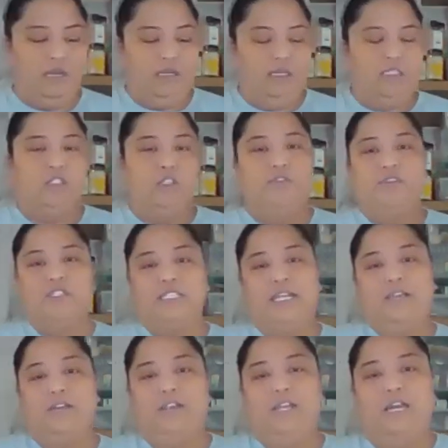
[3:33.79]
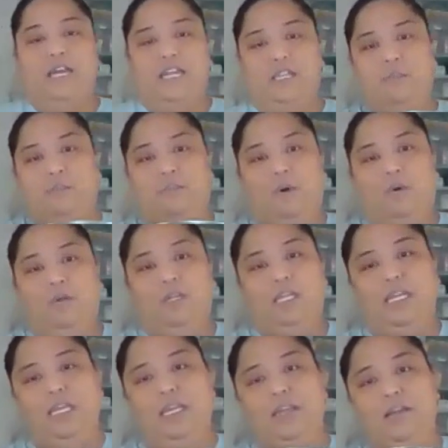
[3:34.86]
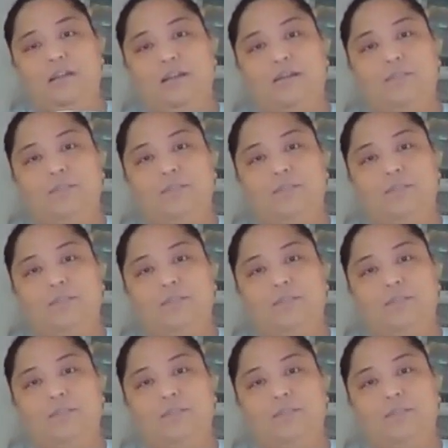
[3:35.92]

surface area in the bowl here,